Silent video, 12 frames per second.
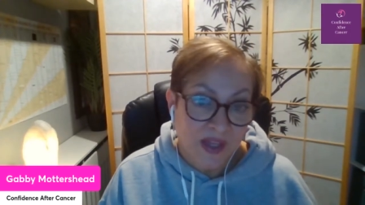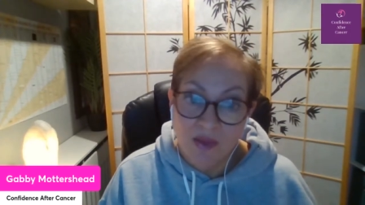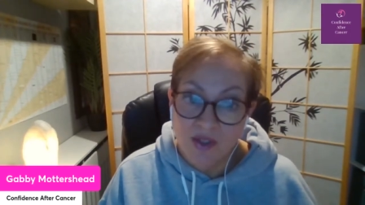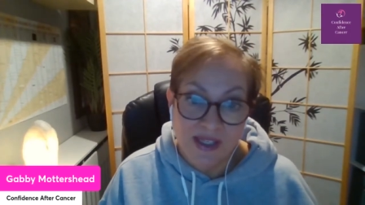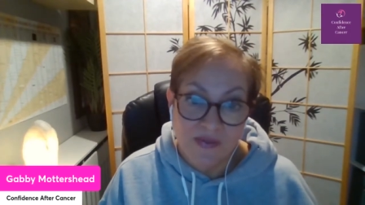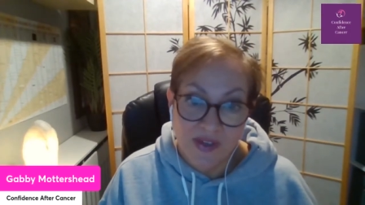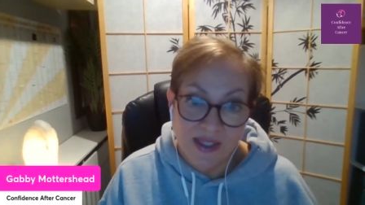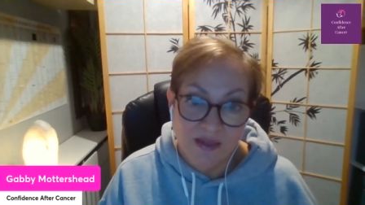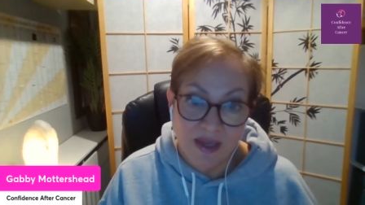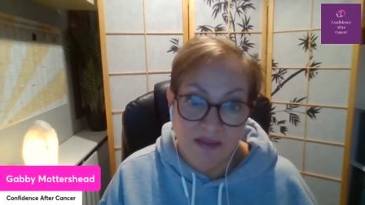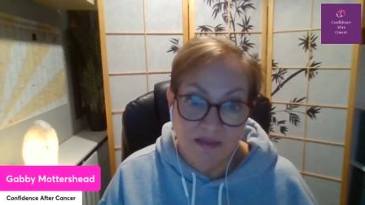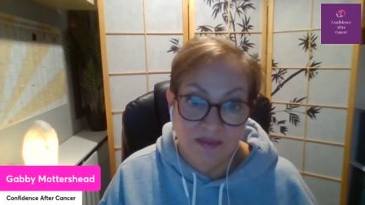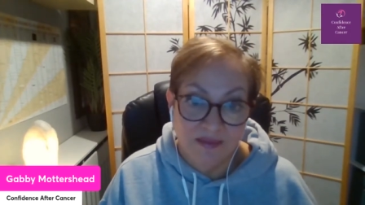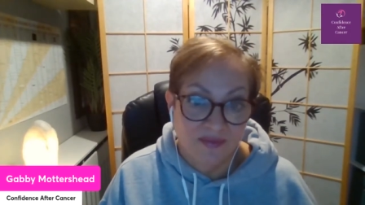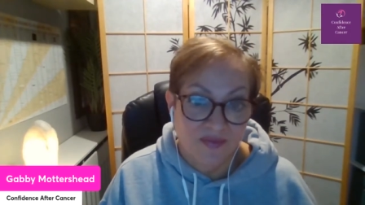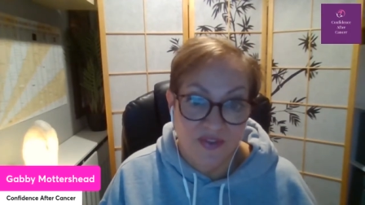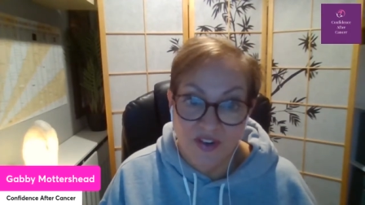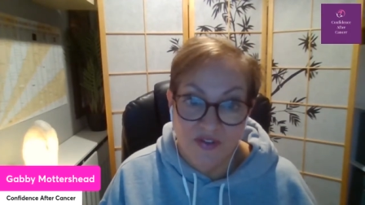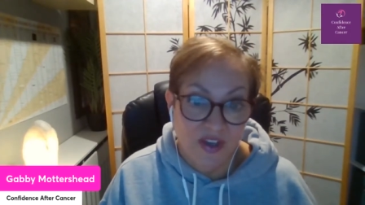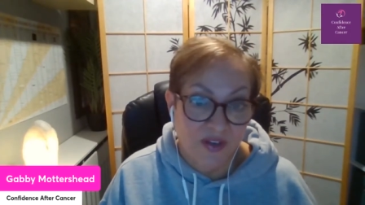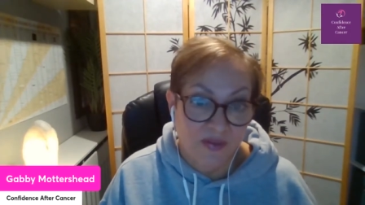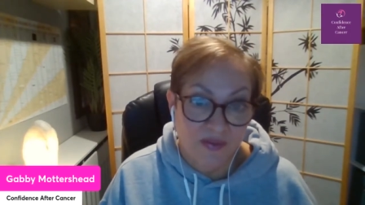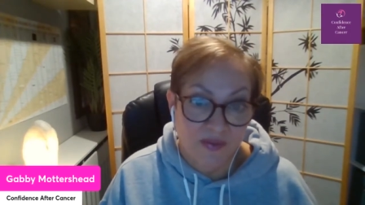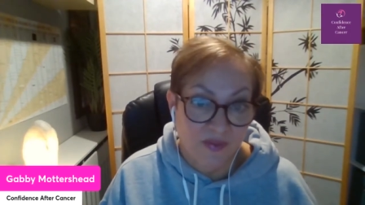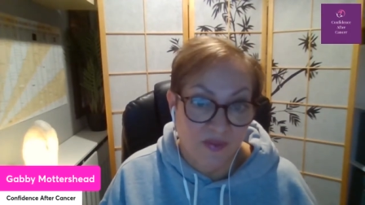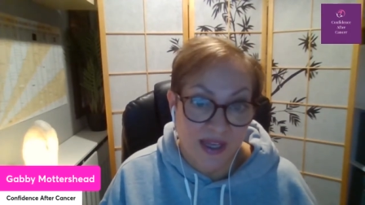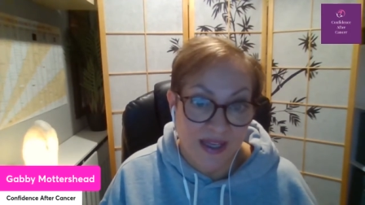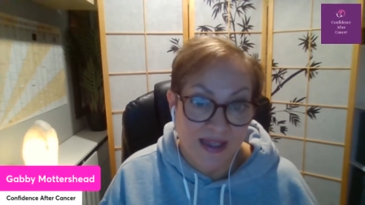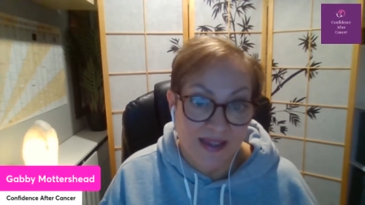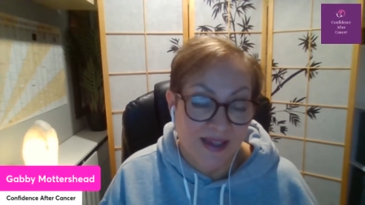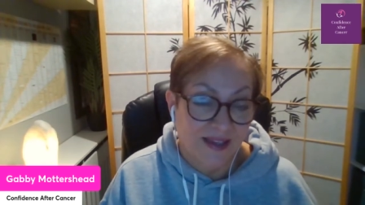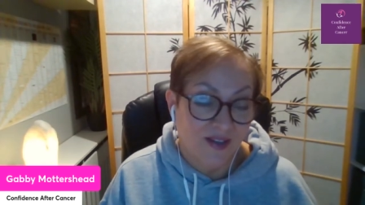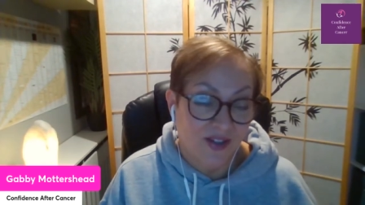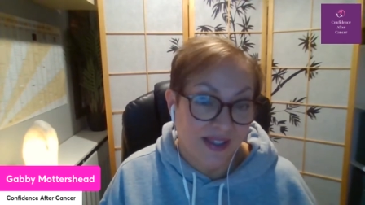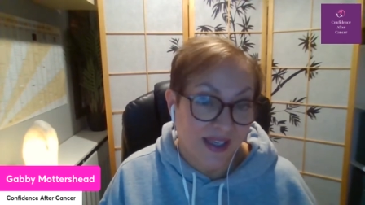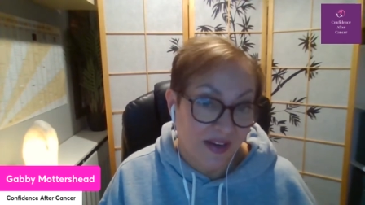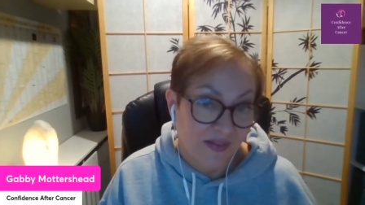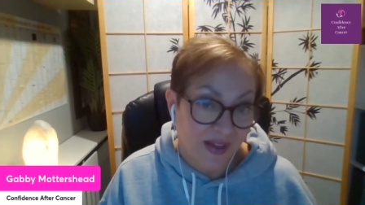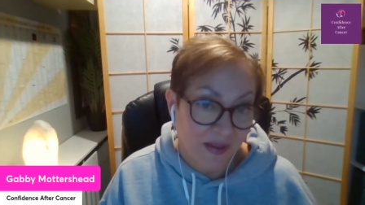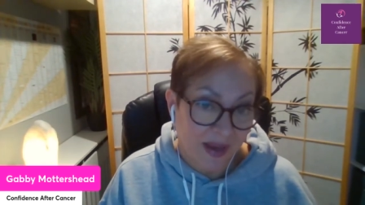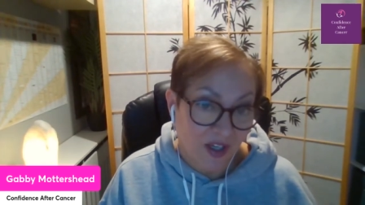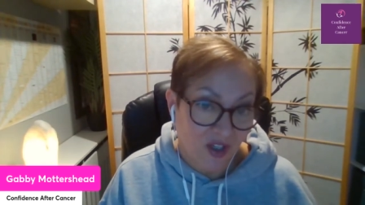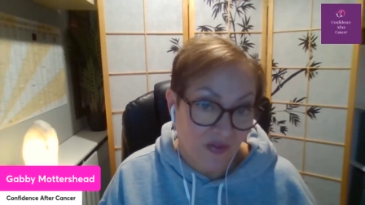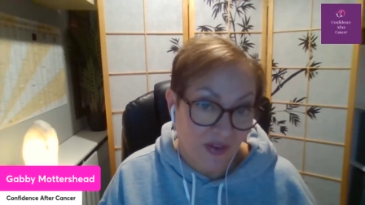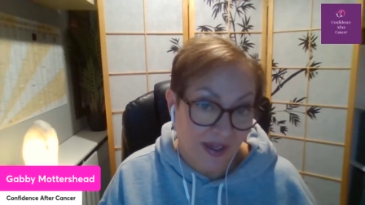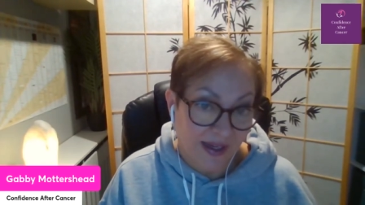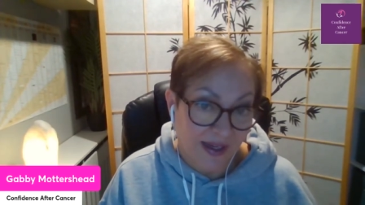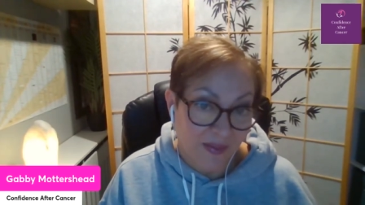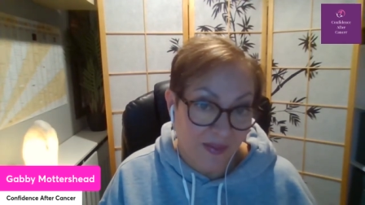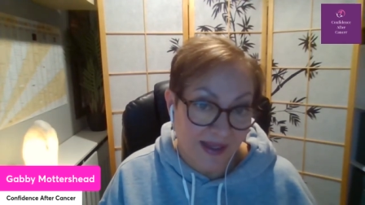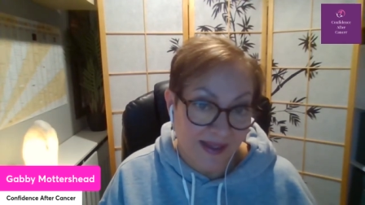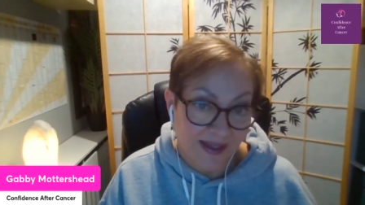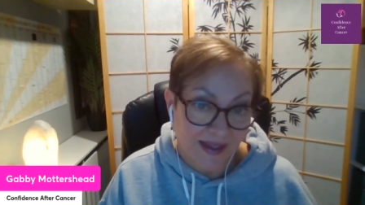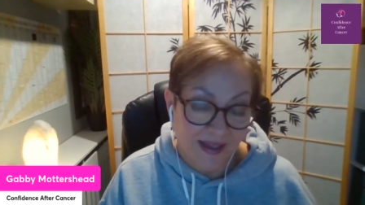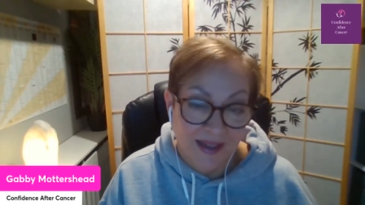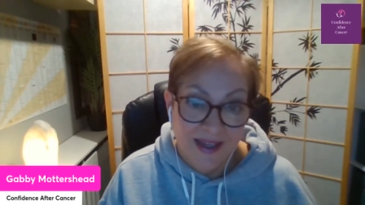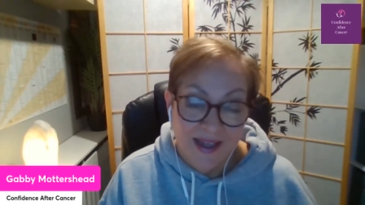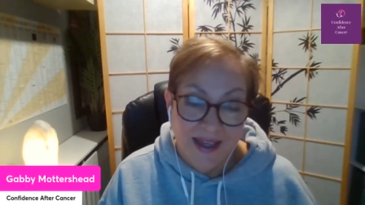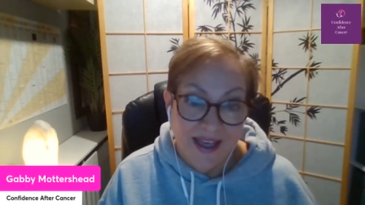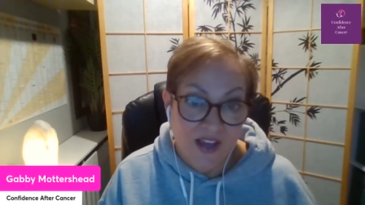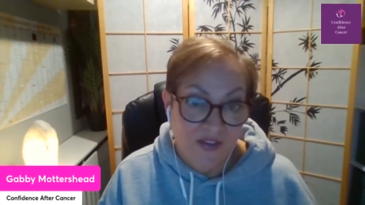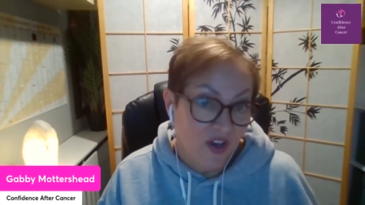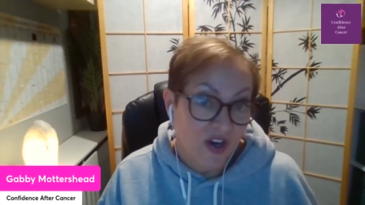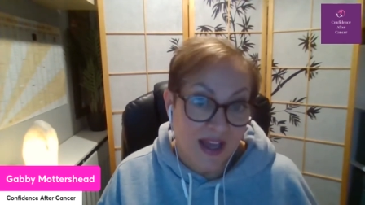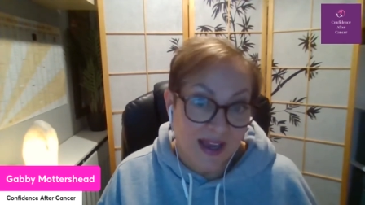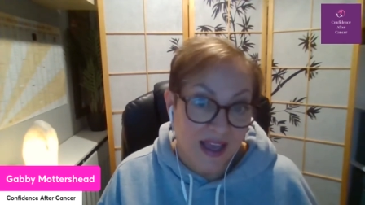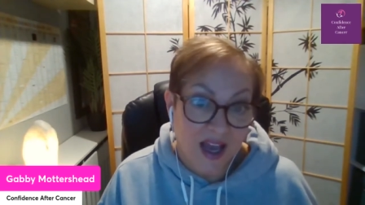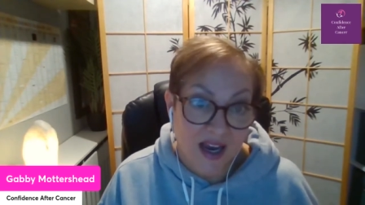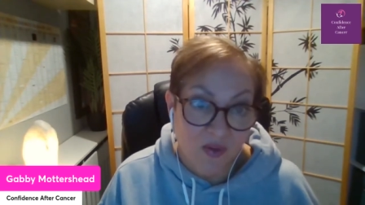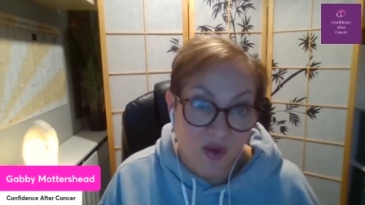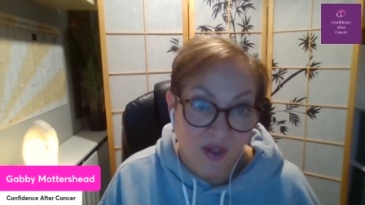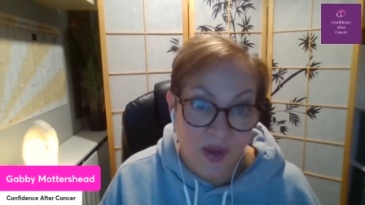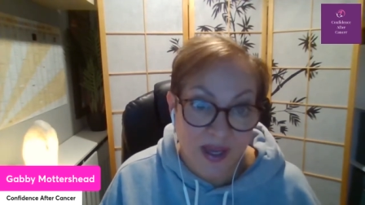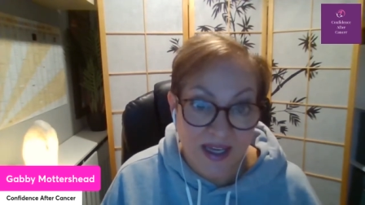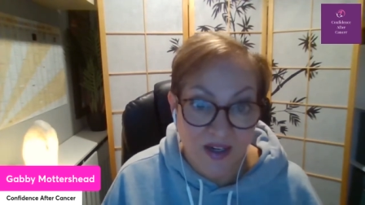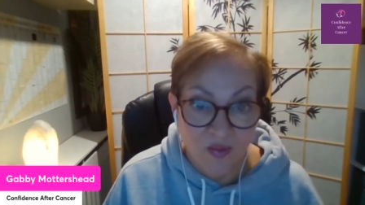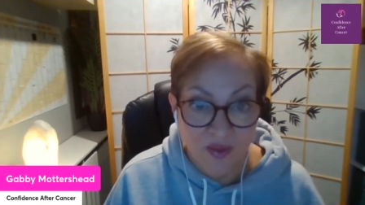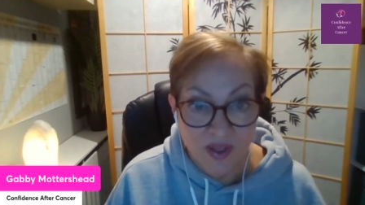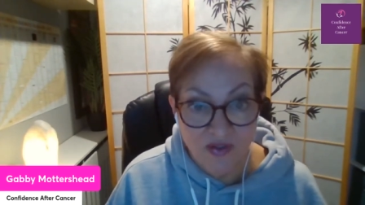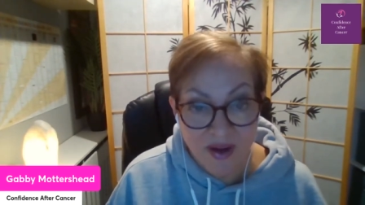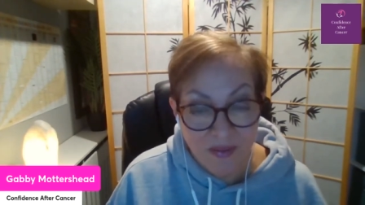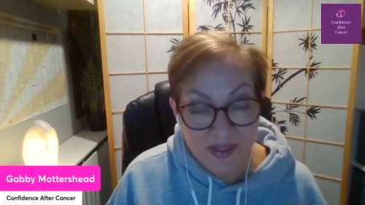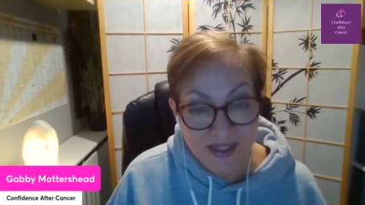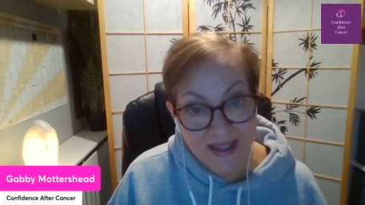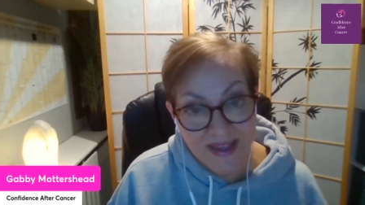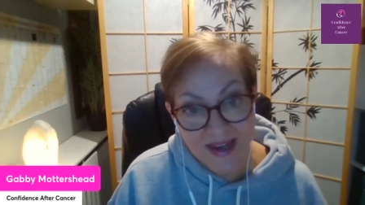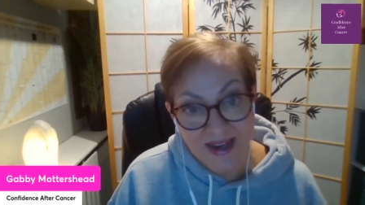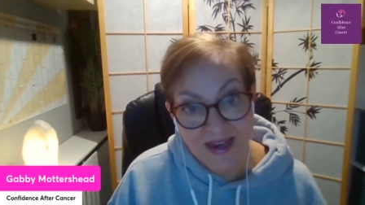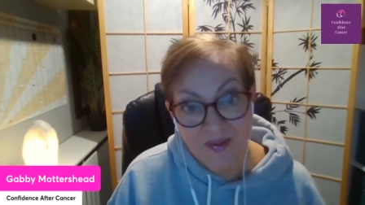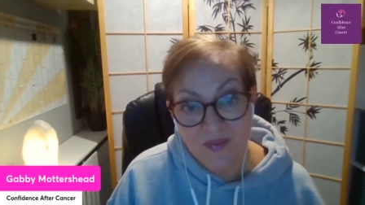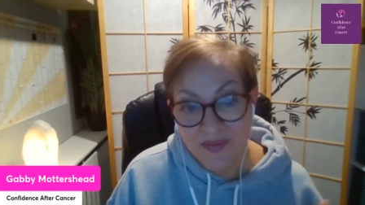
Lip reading: multivitamin for a few weeks and just seeing if that makes you feel any better. If you, like I was, waking up with cramps in the night,